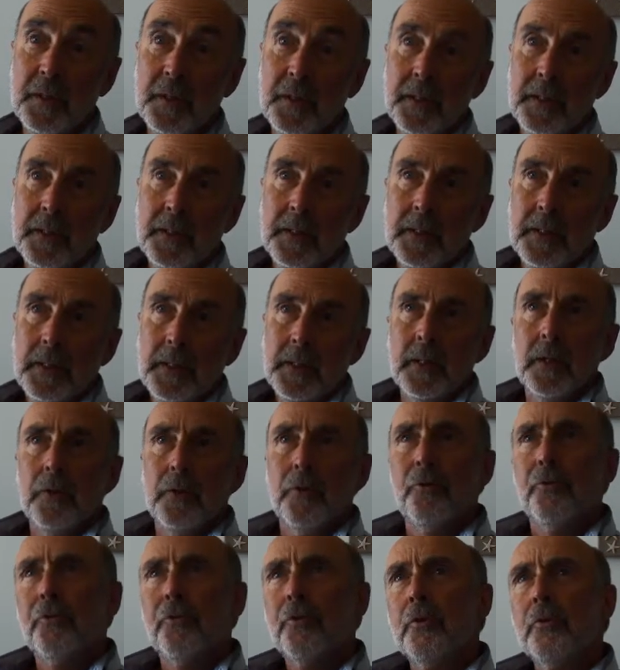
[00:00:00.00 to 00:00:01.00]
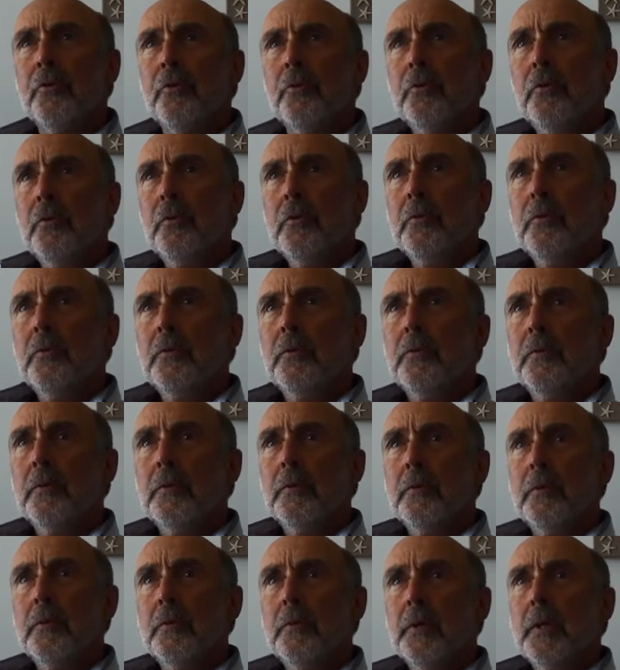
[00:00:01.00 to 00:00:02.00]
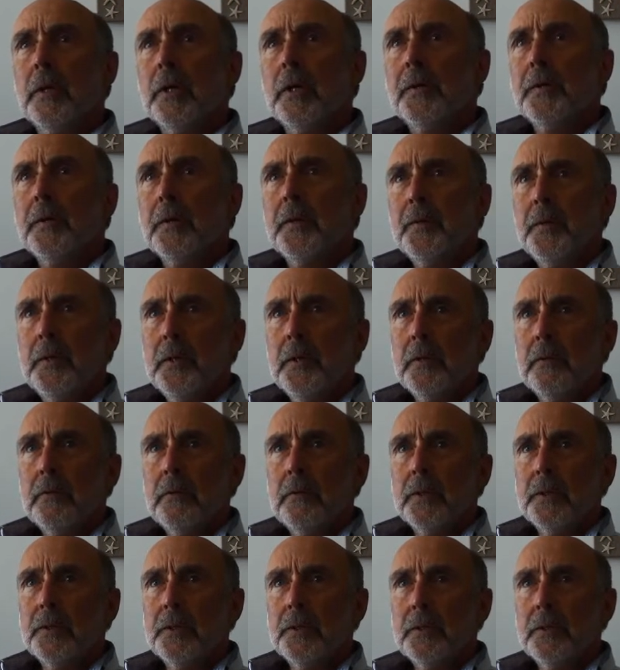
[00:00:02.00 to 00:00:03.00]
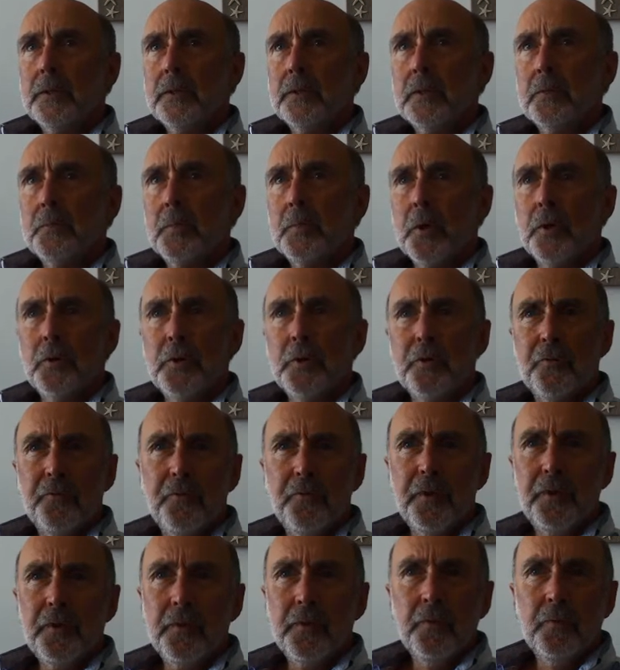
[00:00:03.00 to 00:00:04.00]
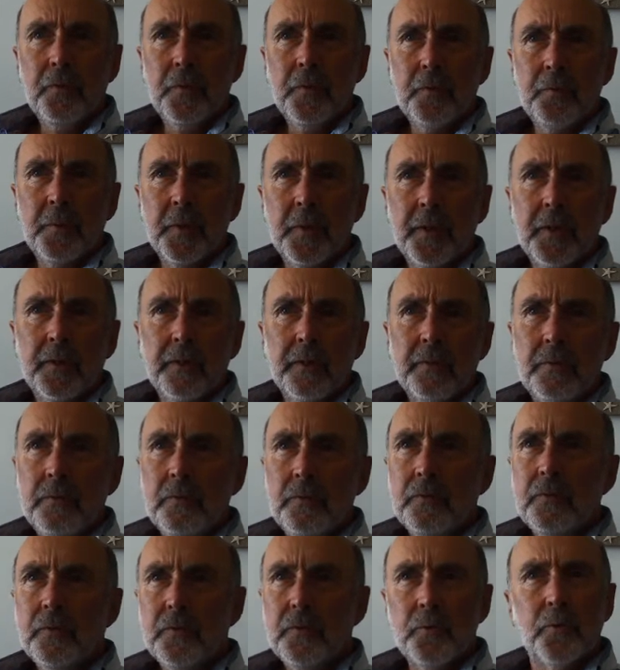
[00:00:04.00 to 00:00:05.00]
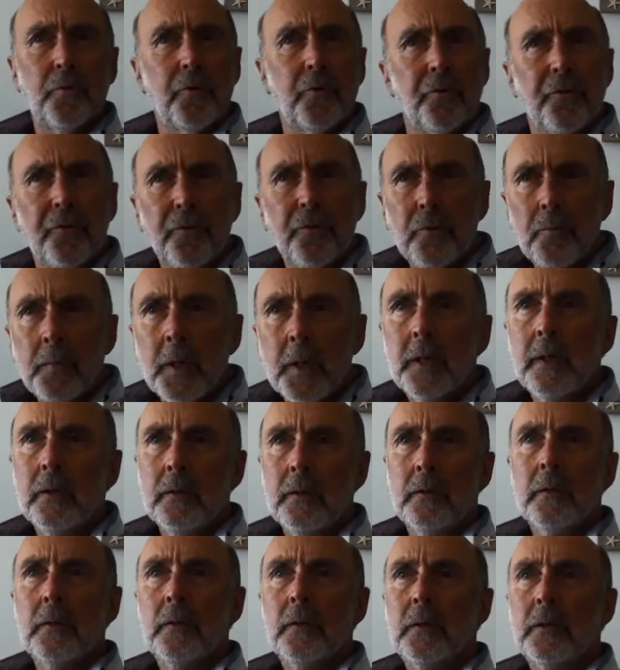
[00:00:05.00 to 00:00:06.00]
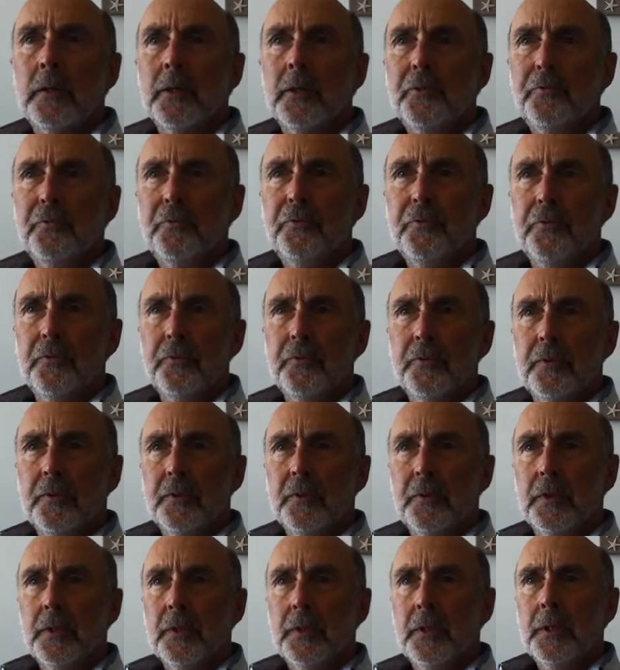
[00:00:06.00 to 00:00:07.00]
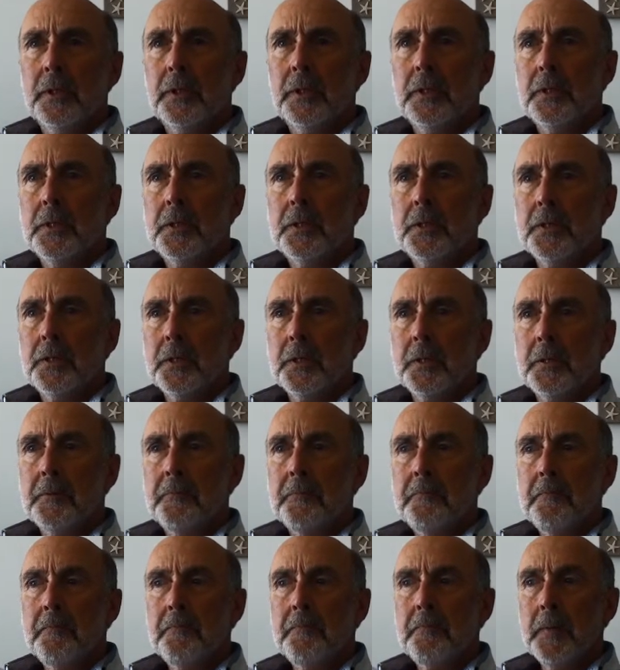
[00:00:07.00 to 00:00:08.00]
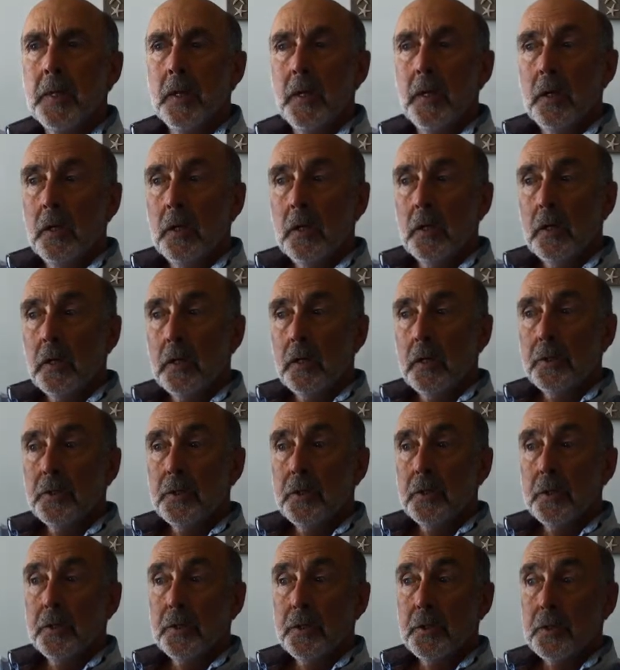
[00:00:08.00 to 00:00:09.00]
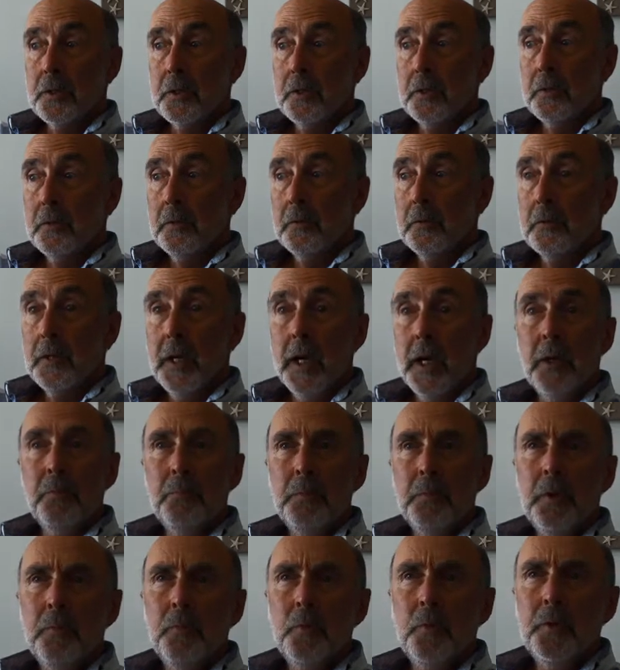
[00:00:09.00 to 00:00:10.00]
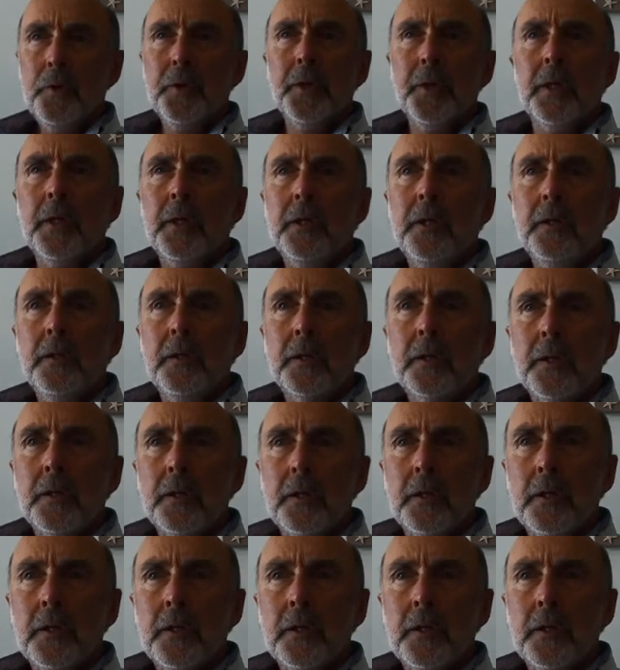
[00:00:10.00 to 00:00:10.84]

Yeah. So yeah, I think Erickson's approach fitted with my own thoughts about life, and um, and and so had me working in that